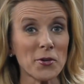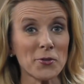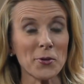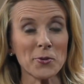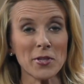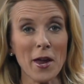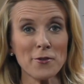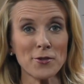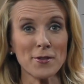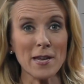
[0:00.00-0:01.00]
and
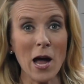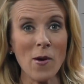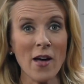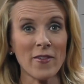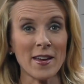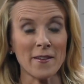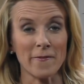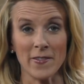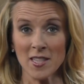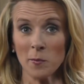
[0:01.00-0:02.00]
associations now have a
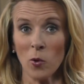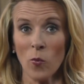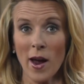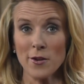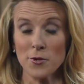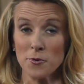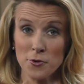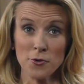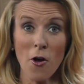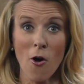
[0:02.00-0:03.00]
visible way to
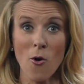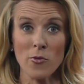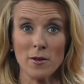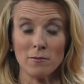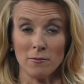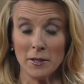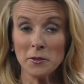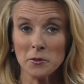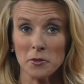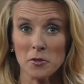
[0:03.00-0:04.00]
show that
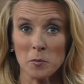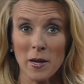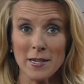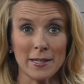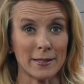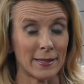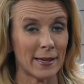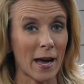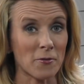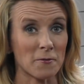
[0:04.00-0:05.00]
realtors plan to
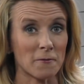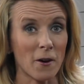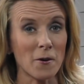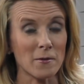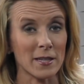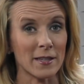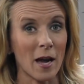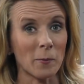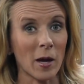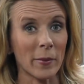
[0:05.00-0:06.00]
get out and vote in the
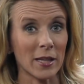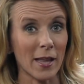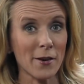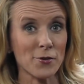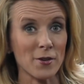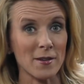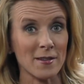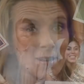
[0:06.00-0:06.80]
upcoming election.